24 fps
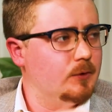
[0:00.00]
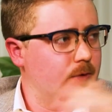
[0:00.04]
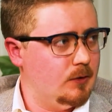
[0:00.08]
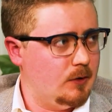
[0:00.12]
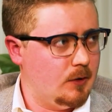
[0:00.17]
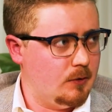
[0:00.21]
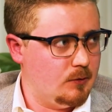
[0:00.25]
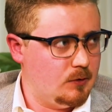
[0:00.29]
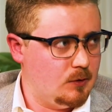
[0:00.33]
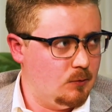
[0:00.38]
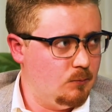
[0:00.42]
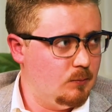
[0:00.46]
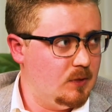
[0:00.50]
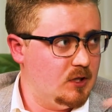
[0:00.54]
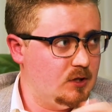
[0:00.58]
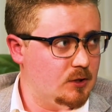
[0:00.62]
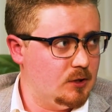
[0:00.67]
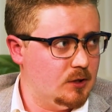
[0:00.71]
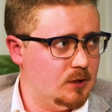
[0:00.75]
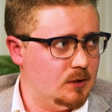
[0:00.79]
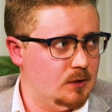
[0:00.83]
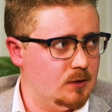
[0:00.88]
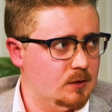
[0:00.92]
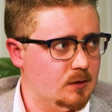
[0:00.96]
You
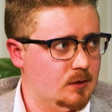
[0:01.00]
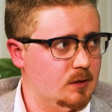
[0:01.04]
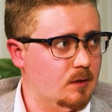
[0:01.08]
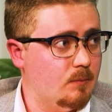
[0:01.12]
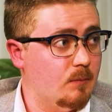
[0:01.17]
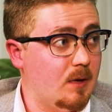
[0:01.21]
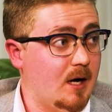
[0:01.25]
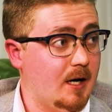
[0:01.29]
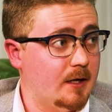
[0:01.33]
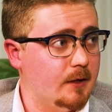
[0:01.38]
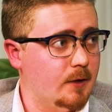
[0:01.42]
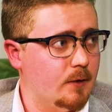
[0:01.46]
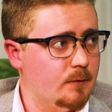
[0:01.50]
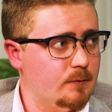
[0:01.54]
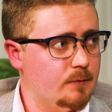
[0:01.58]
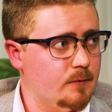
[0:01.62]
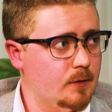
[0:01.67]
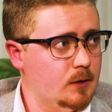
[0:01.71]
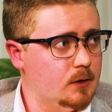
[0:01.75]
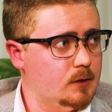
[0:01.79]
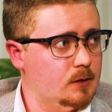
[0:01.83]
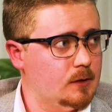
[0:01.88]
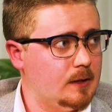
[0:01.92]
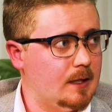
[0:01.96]
mentioned the
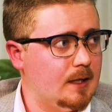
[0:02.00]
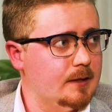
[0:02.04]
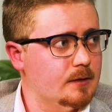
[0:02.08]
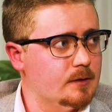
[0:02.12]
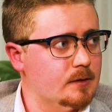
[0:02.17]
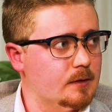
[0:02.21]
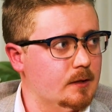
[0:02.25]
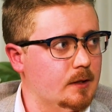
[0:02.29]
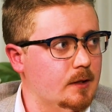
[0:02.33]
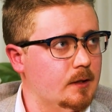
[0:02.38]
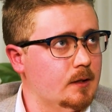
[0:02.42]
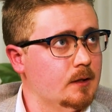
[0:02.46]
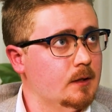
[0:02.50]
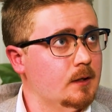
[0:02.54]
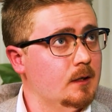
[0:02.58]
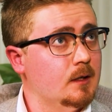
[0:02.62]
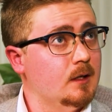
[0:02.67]
biofertilizer.